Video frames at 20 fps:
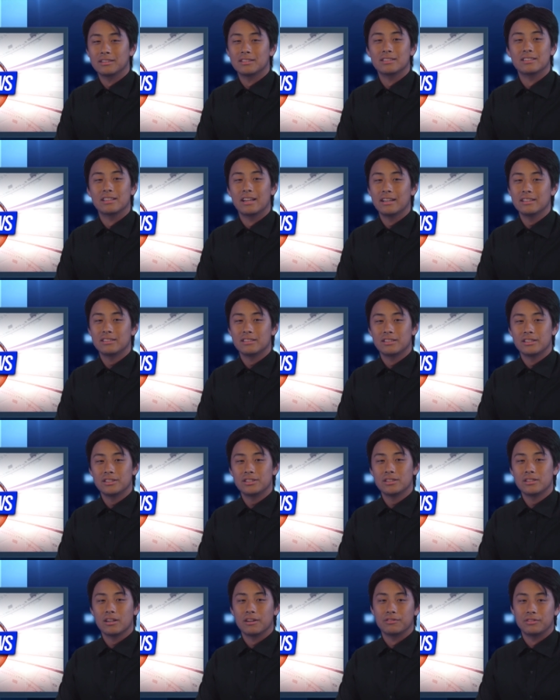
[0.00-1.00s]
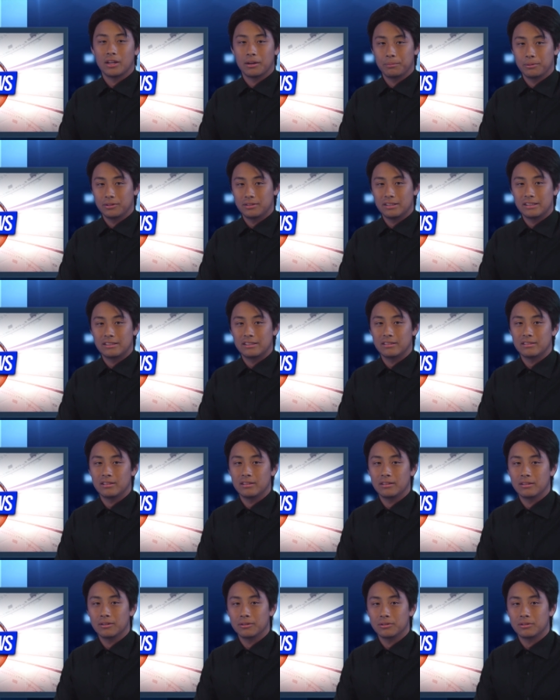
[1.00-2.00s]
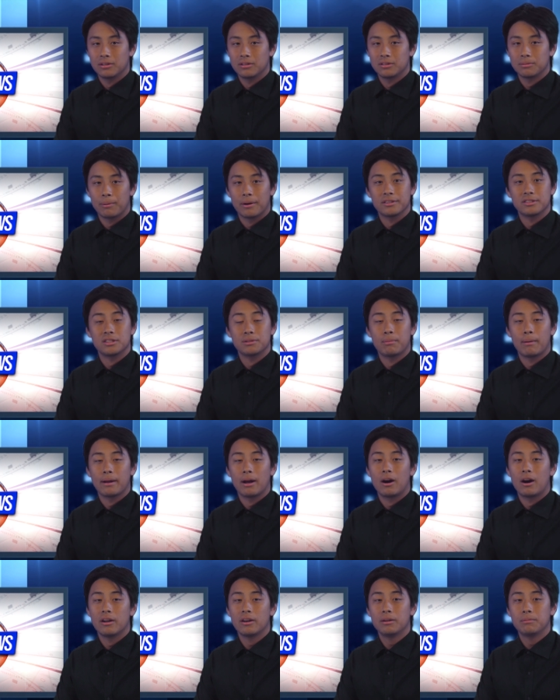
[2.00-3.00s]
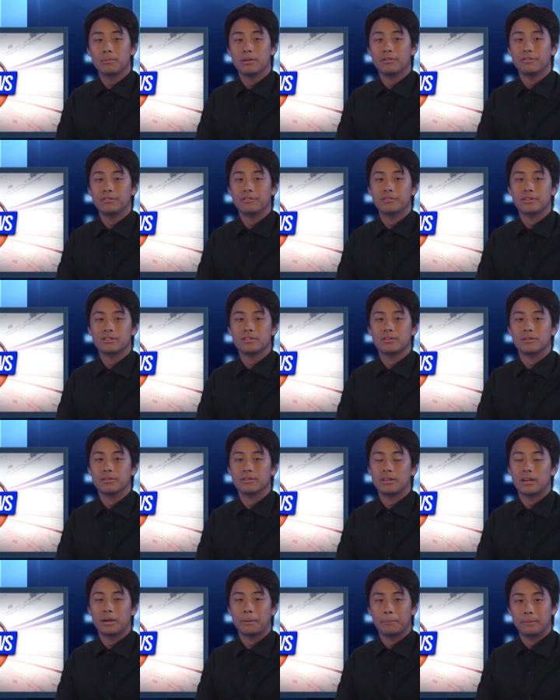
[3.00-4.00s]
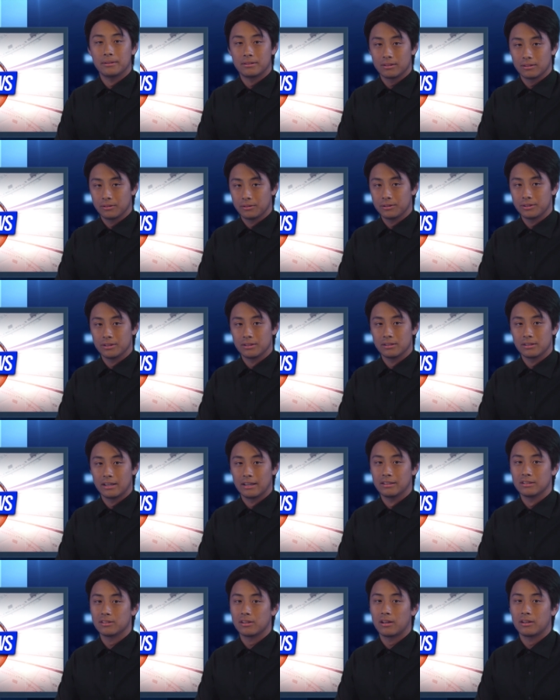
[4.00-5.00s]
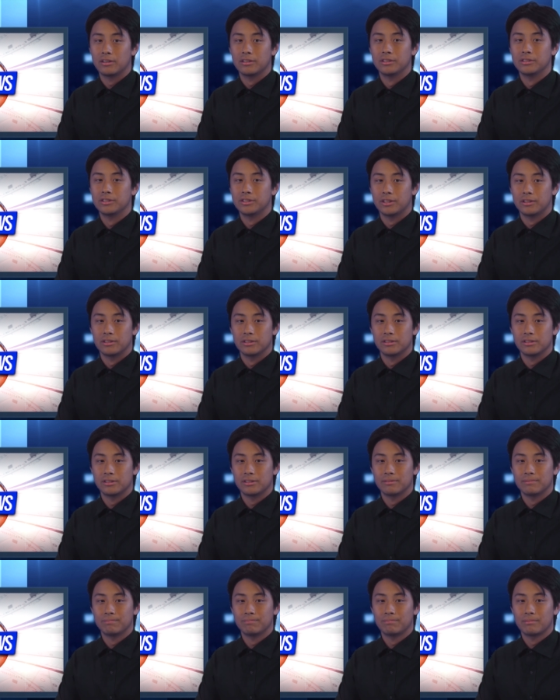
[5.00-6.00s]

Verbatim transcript: in to today's edition of WCTZ News, sponsored by Honor Murphy Physical Therapy Solutions and Slaughter Insurance.